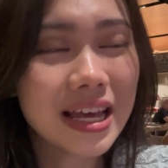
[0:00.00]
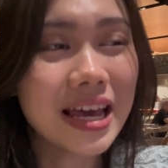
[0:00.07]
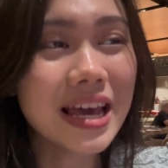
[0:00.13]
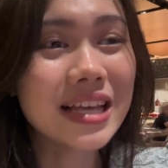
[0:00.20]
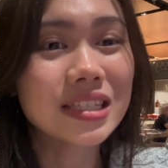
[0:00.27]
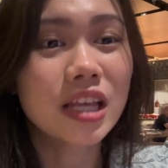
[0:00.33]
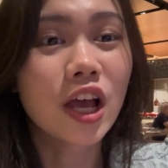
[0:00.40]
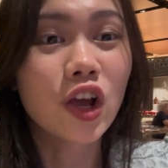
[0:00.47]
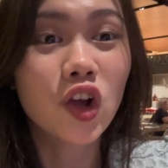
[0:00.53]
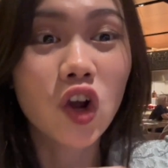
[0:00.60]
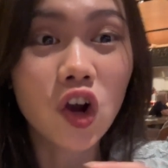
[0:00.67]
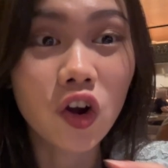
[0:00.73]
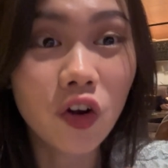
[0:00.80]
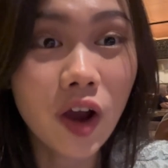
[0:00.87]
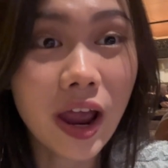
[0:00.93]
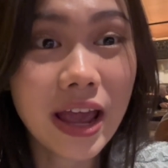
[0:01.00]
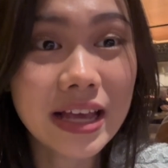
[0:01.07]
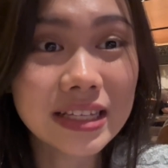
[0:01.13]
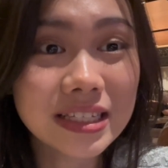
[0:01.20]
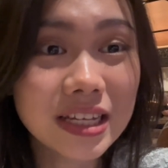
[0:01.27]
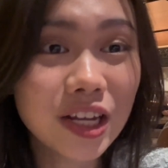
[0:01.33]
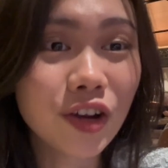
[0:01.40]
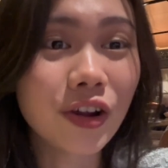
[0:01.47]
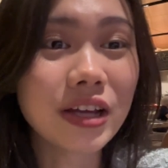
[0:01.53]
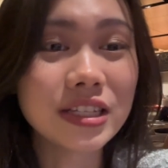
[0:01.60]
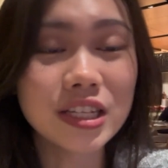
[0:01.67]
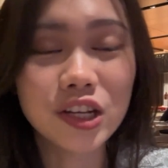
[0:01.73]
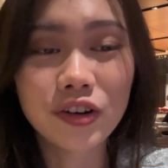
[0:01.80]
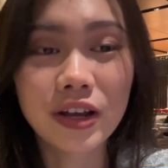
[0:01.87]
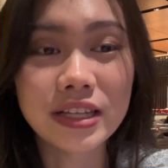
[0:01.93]
is
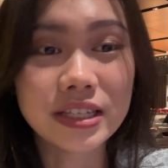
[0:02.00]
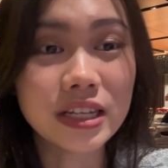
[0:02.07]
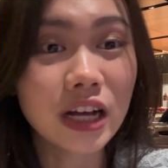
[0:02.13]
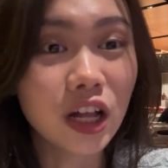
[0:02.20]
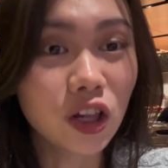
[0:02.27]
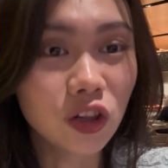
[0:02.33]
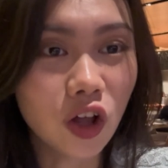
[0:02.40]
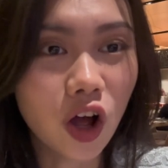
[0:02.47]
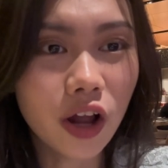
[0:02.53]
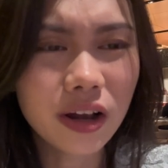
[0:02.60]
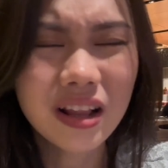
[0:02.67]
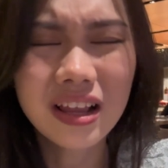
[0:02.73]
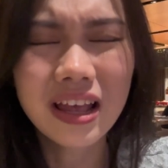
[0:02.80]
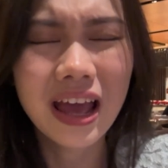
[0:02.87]
crazy a lot,